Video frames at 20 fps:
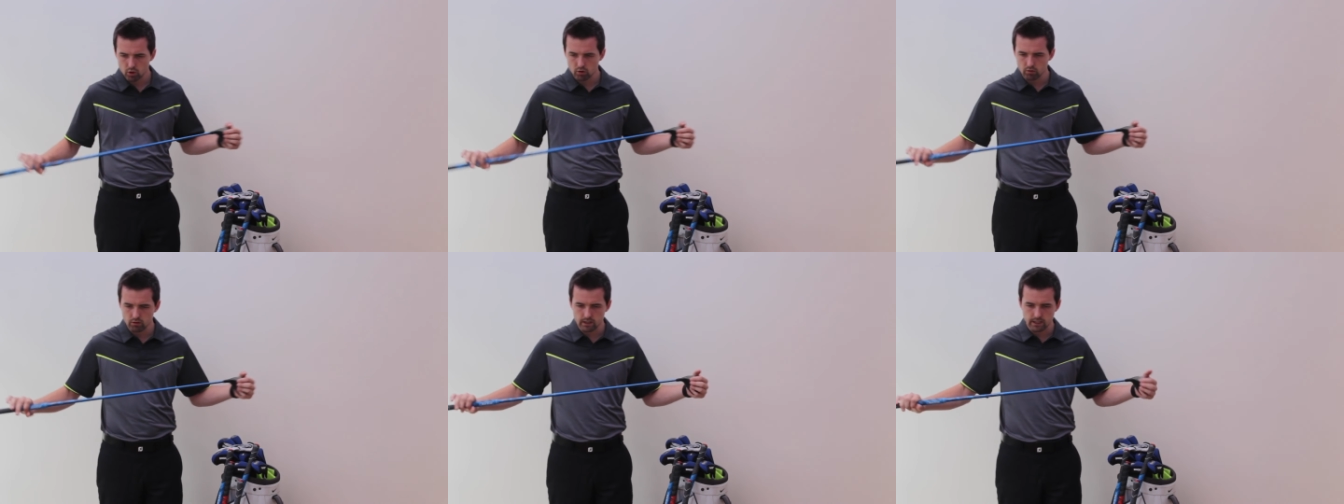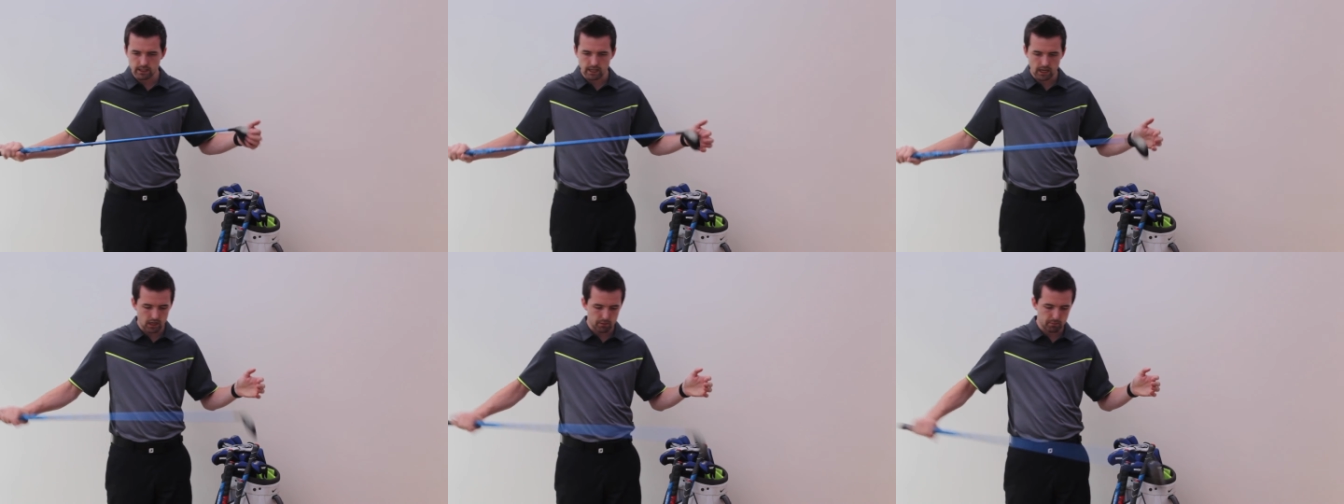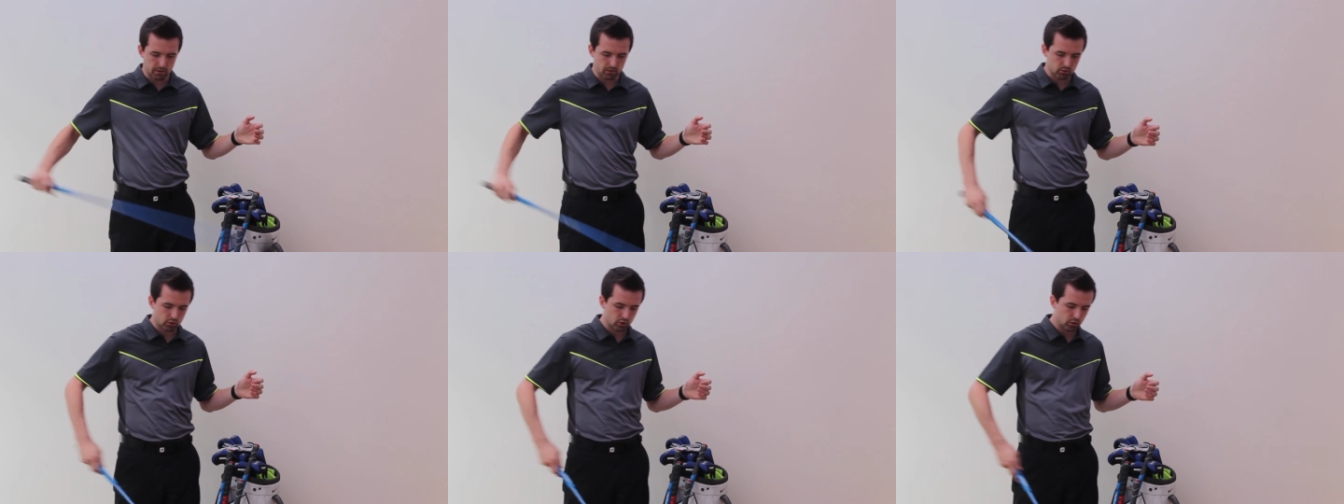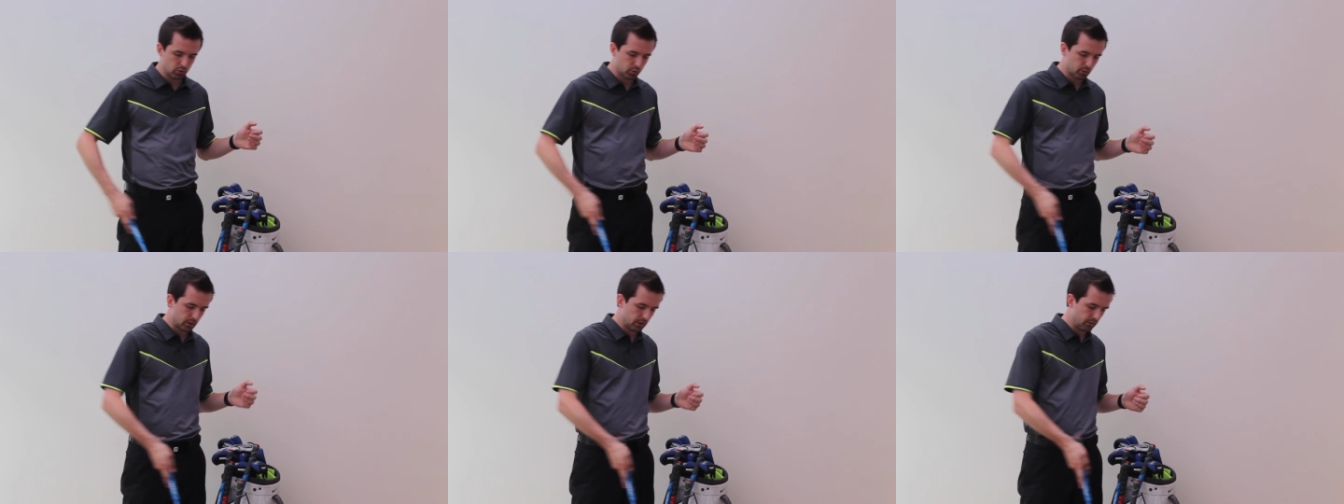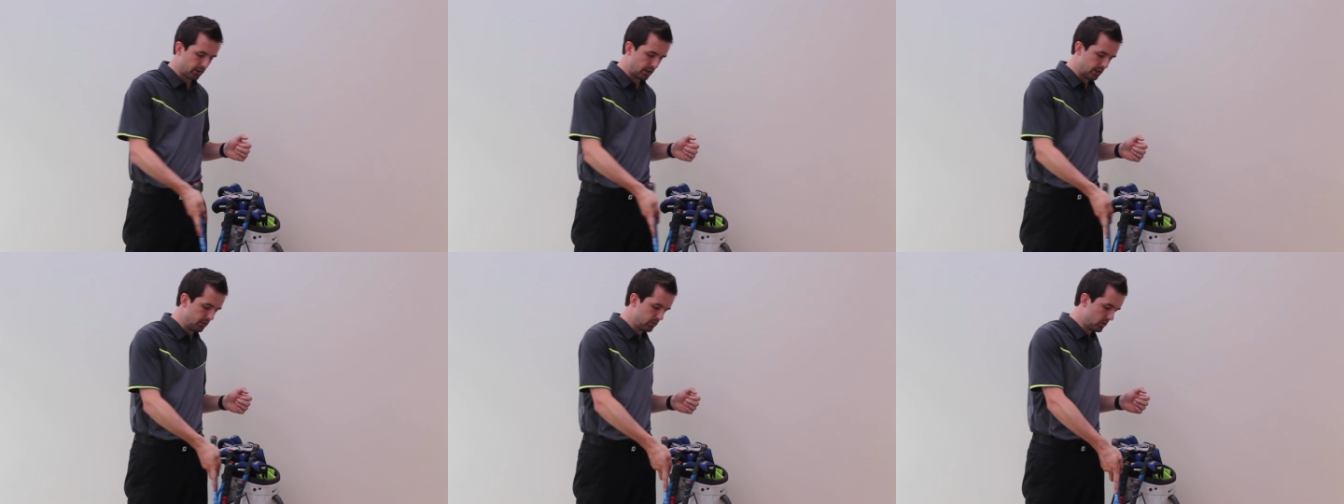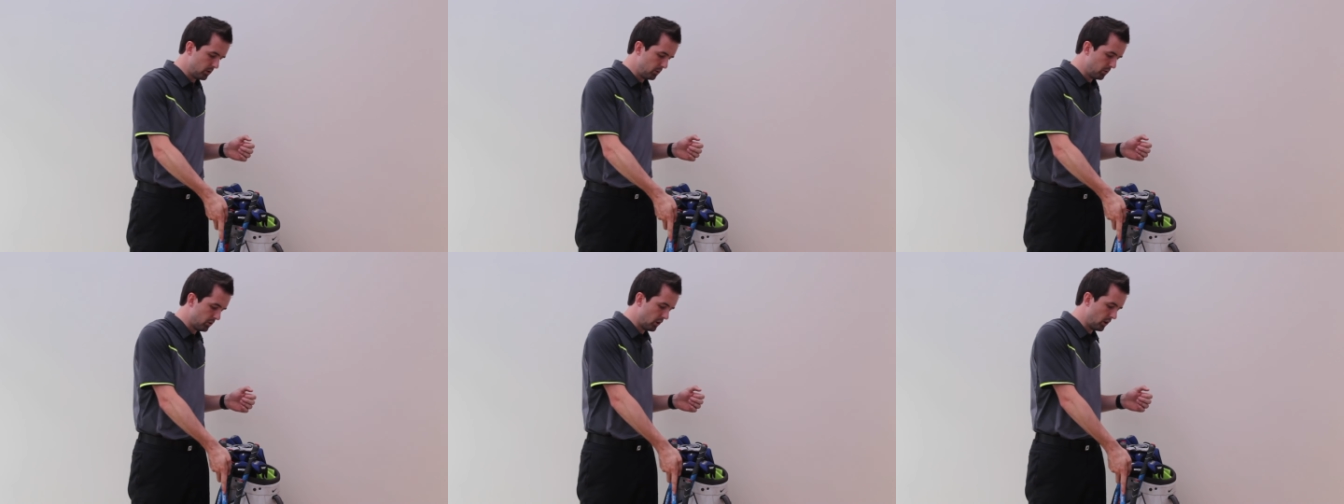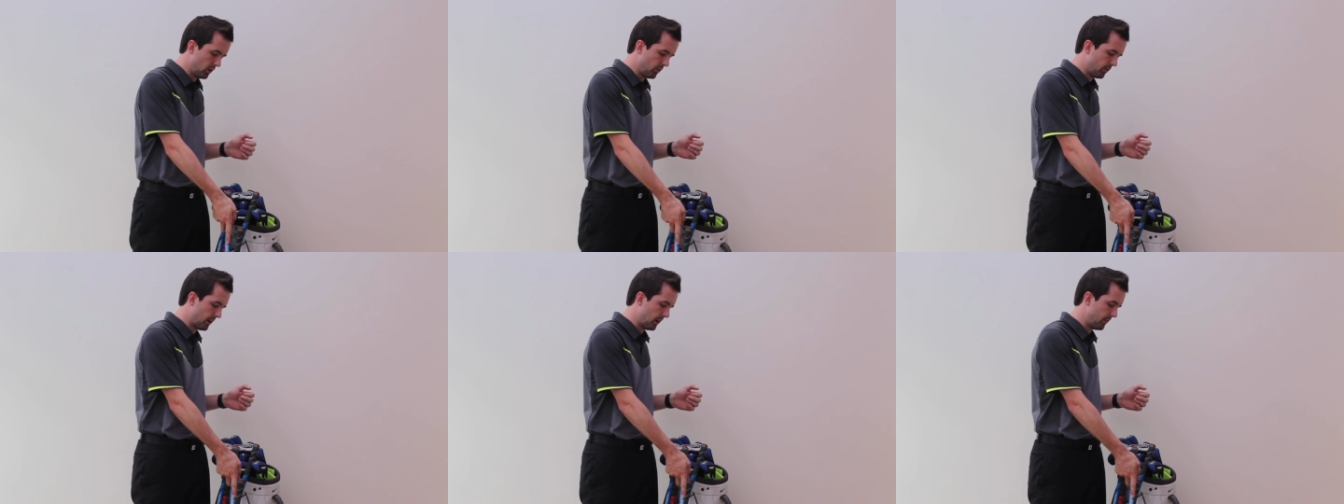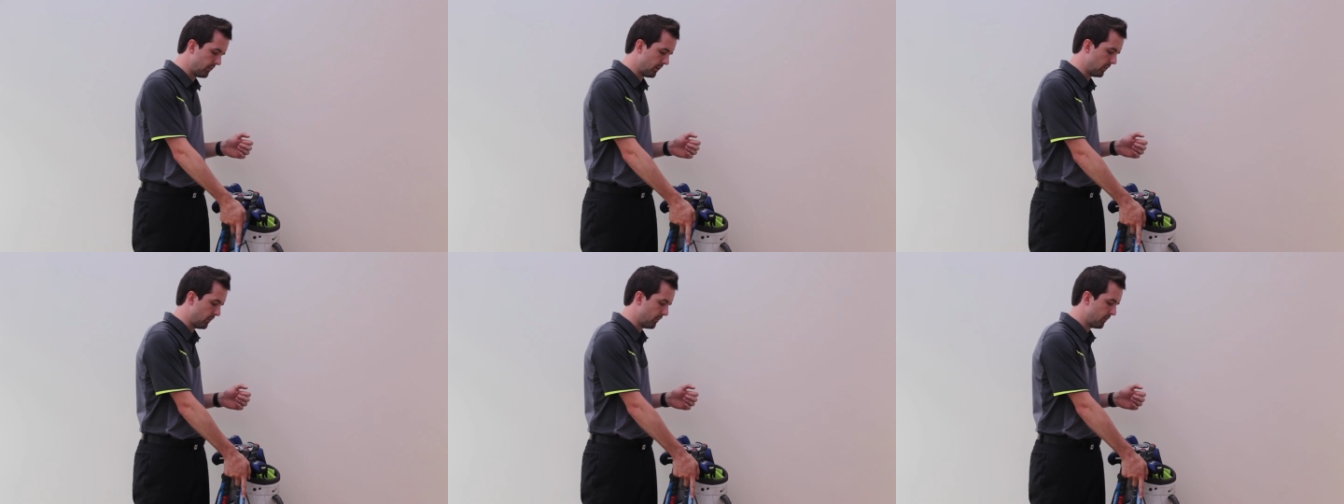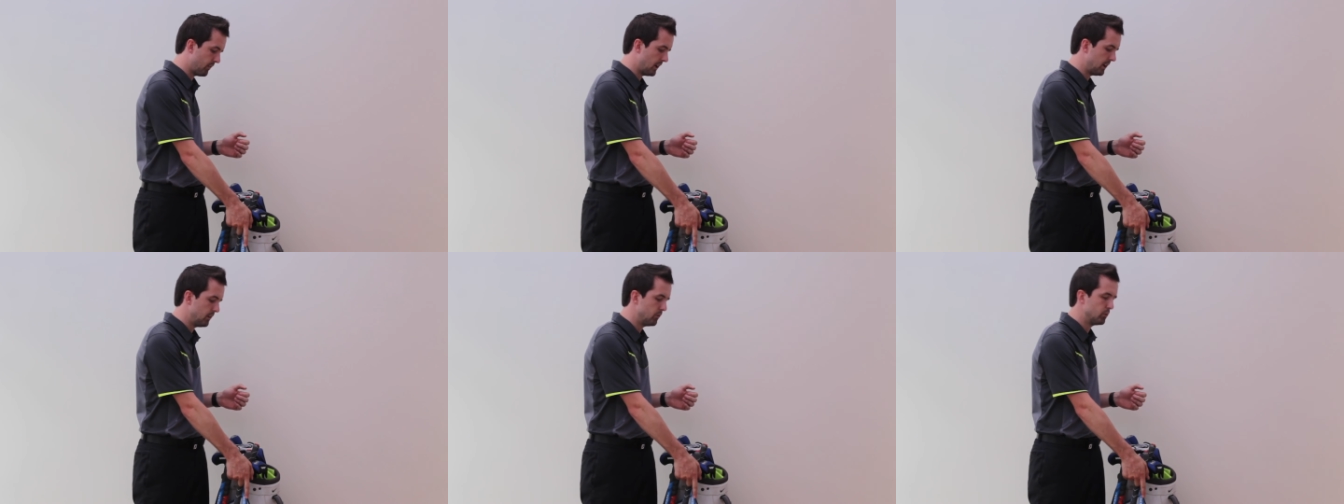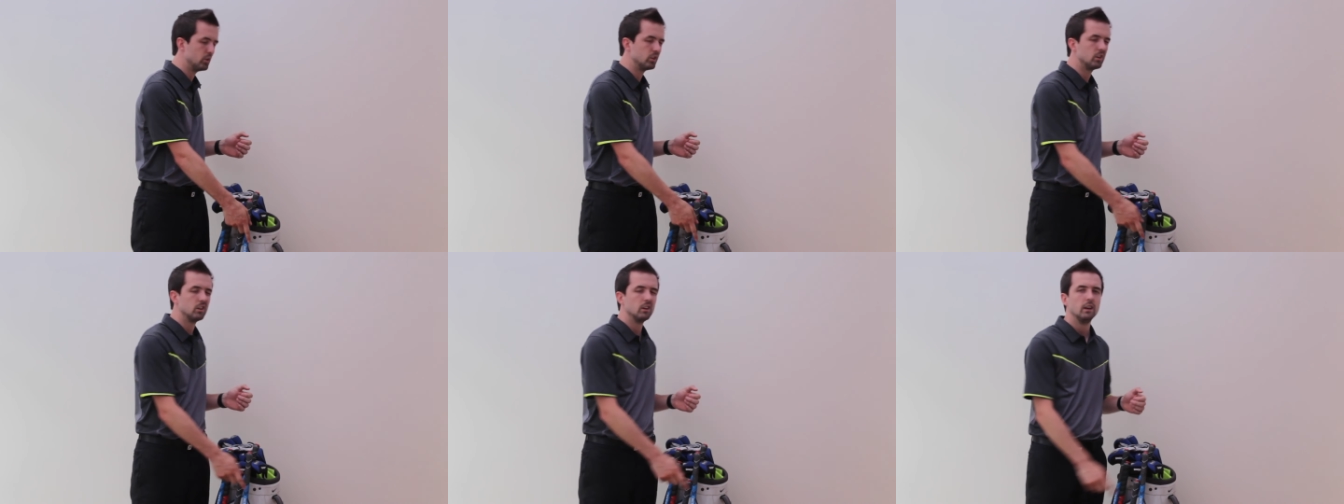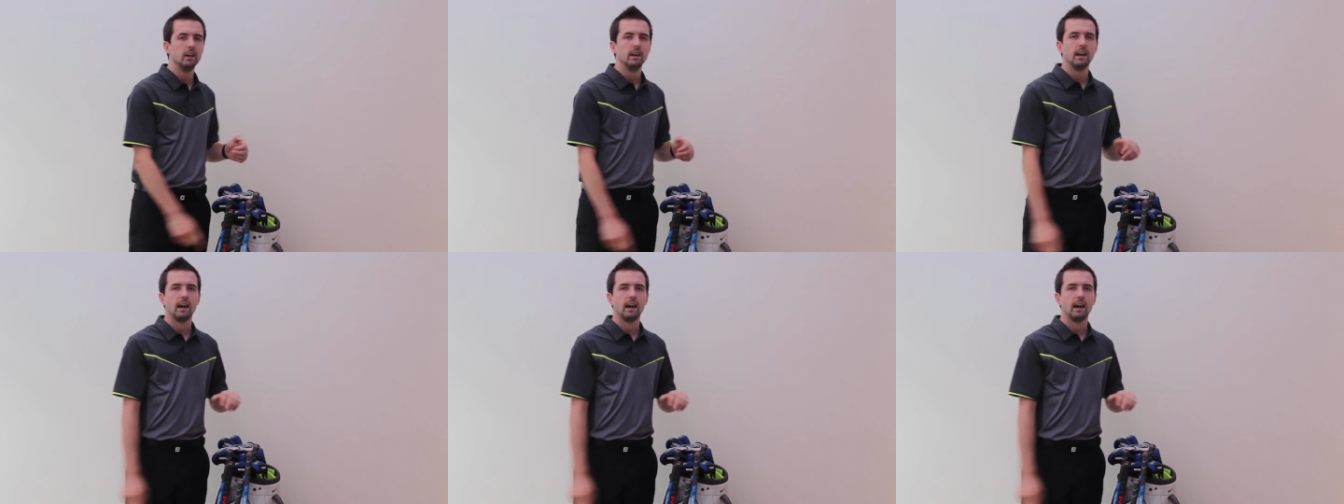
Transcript: currently getting about two twenty-five, two thirty-five out the five wood.